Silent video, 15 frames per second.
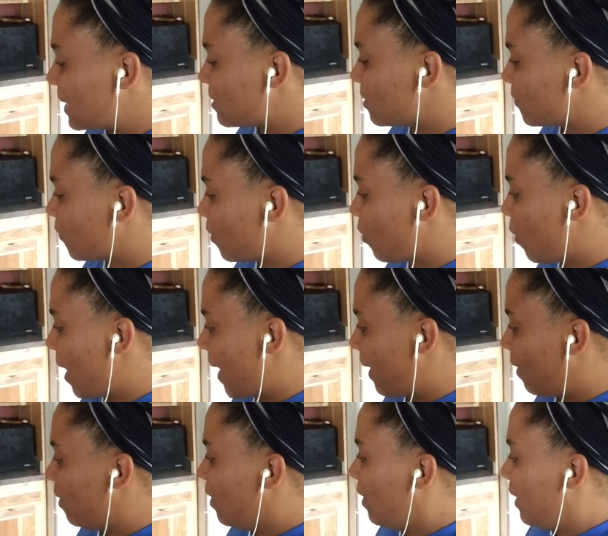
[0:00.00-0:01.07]
us for a
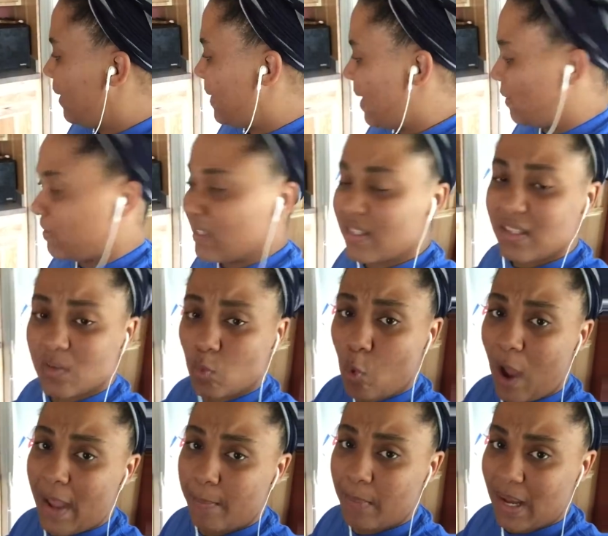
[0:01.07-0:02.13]
while. Now, this is
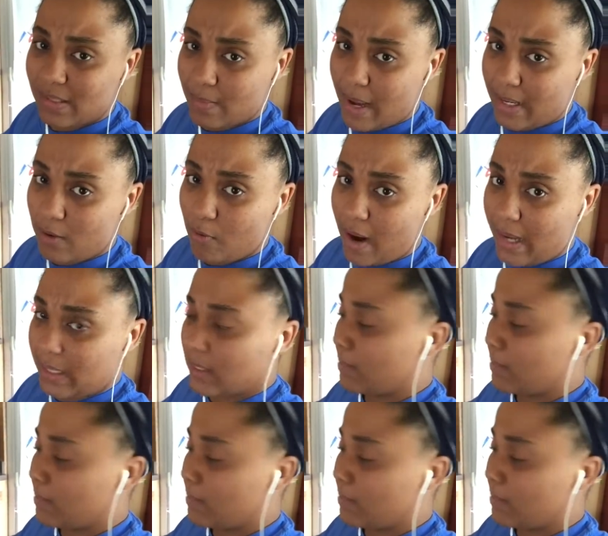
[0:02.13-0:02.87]
white basmati rice,